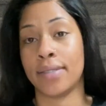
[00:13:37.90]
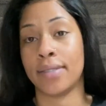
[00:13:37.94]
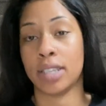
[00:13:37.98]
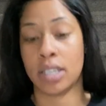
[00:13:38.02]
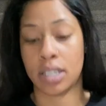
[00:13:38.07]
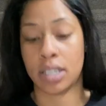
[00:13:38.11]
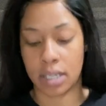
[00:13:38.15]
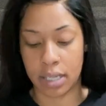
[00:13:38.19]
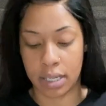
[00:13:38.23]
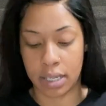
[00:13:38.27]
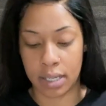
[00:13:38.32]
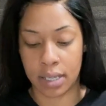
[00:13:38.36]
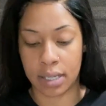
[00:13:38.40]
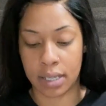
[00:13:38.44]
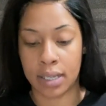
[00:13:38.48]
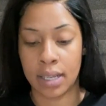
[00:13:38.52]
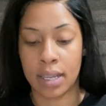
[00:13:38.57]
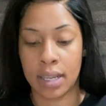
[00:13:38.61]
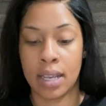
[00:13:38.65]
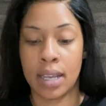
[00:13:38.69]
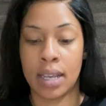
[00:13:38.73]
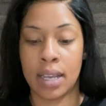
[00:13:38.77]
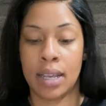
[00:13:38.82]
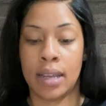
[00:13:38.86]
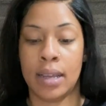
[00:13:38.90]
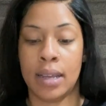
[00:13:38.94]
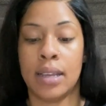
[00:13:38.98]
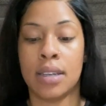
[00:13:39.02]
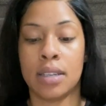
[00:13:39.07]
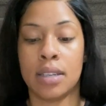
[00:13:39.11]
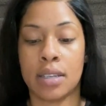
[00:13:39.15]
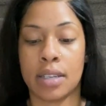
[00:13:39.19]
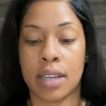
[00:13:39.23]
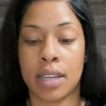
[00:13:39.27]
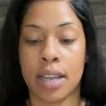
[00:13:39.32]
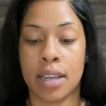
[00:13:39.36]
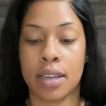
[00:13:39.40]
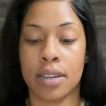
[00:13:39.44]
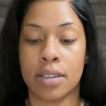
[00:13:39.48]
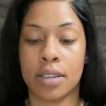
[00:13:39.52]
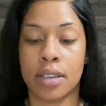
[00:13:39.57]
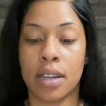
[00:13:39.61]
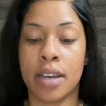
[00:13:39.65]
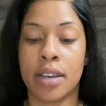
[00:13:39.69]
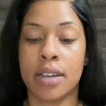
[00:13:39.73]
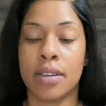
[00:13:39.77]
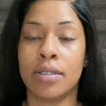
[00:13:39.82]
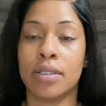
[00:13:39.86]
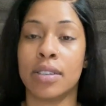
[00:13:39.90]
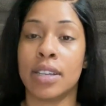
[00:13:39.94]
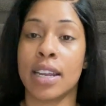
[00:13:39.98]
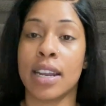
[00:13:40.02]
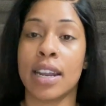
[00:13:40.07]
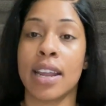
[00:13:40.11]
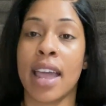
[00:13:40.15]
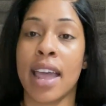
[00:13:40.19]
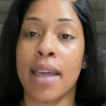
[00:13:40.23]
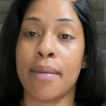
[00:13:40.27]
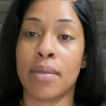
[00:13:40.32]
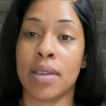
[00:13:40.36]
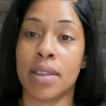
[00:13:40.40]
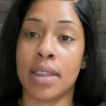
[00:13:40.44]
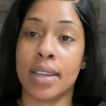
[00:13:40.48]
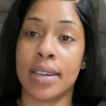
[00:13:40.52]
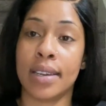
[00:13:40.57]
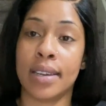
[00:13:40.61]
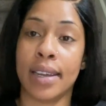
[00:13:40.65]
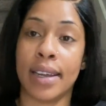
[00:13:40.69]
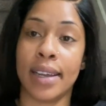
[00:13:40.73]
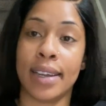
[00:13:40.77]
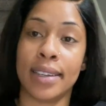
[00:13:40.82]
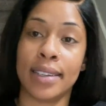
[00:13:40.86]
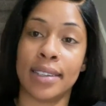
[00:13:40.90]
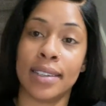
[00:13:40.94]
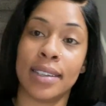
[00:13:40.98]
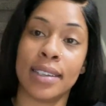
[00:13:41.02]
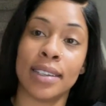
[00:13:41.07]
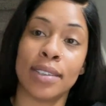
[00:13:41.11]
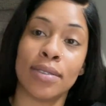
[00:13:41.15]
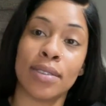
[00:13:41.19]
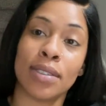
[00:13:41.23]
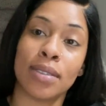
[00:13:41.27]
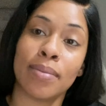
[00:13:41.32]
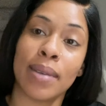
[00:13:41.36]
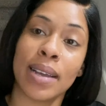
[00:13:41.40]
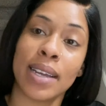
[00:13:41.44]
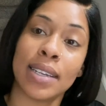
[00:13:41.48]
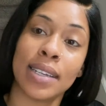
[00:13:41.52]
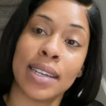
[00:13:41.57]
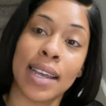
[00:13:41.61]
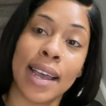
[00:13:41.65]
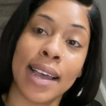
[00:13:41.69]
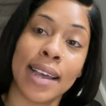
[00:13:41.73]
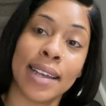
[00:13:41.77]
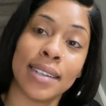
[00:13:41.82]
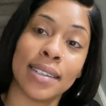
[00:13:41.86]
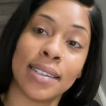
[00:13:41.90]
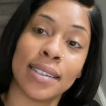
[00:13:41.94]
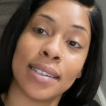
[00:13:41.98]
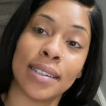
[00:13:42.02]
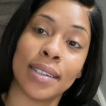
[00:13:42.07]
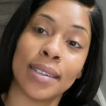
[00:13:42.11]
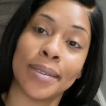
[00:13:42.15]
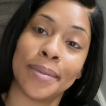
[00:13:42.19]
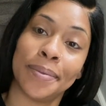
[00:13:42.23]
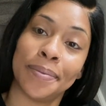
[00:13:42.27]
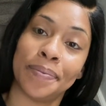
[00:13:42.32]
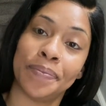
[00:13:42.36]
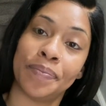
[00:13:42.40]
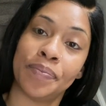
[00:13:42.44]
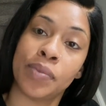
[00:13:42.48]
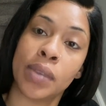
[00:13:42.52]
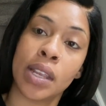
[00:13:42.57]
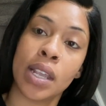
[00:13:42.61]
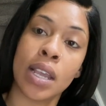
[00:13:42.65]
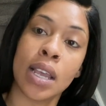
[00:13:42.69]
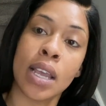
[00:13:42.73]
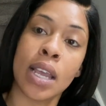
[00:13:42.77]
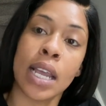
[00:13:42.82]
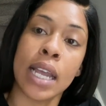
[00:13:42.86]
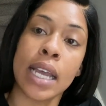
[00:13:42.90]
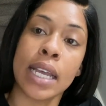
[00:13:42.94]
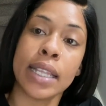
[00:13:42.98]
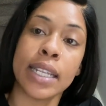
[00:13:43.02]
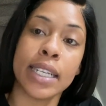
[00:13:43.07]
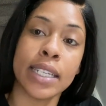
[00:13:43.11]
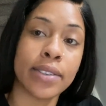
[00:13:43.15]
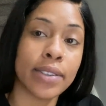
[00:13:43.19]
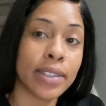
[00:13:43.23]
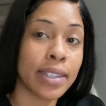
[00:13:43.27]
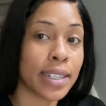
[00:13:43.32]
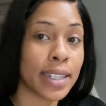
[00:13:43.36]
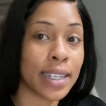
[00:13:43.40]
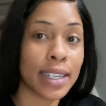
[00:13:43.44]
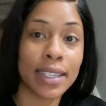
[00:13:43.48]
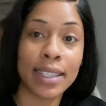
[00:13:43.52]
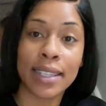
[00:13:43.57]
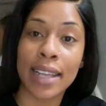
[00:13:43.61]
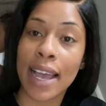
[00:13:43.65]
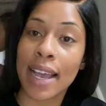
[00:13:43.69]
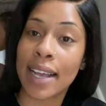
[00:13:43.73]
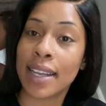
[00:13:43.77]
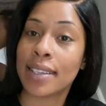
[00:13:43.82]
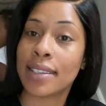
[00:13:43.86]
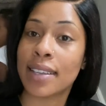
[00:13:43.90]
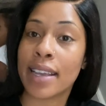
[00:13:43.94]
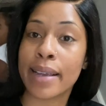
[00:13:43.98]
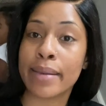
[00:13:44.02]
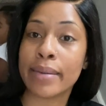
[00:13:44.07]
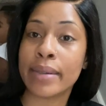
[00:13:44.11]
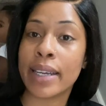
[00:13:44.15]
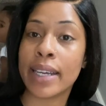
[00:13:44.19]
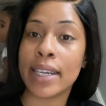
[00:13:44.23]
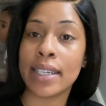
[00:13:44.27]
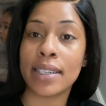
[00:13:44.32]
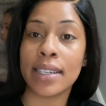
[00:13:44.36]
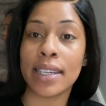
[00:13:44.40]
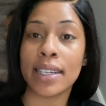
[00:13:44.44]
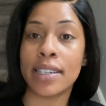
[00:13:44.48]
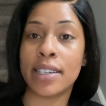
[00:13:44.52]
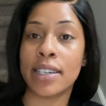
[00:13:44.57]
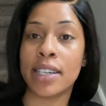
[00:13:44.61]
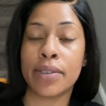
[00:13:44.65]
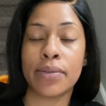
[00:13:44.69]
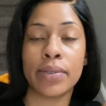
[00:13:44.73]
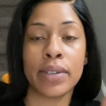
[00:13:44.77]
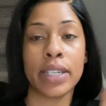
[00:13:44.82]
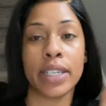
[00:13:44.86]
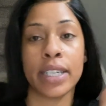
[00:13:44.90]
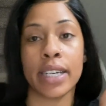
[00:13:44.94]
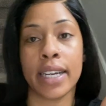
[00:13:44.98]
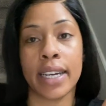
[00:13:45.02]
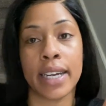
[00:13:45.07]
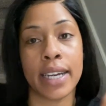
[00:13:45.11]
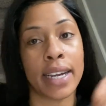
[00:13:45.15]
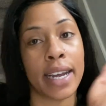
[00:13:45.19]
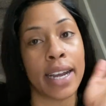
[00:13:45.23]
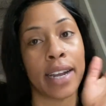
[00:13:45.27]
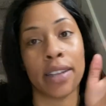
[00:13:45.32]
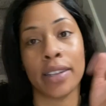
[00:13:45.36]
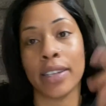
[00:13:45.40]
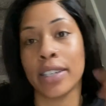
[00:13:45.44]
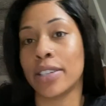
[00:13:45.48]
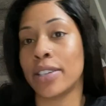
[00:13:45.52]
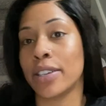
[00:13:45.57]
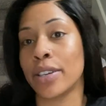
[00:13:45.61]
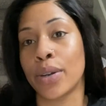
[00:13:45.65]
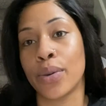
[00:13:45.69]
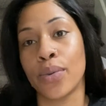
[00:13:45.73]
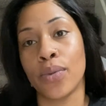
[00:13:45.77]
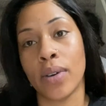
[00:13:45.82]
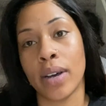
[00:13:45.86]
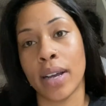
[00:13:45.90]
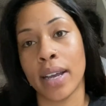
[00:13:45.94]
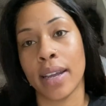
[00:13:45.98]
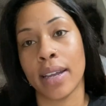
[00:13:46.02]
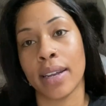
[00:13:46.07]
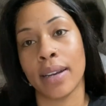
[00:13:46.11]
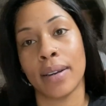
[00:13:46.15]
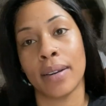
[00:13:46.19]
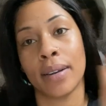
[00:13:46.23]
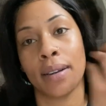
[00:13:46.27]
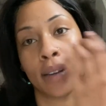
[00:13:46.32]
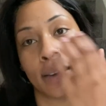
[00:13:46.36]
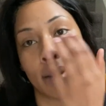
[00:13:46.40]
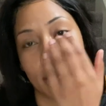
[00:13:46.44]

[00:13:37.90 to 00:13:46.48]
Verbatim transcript: is just changed. Oh, Jody gave me the test. This is my test. This is the exact same test I took with Judd. I only took one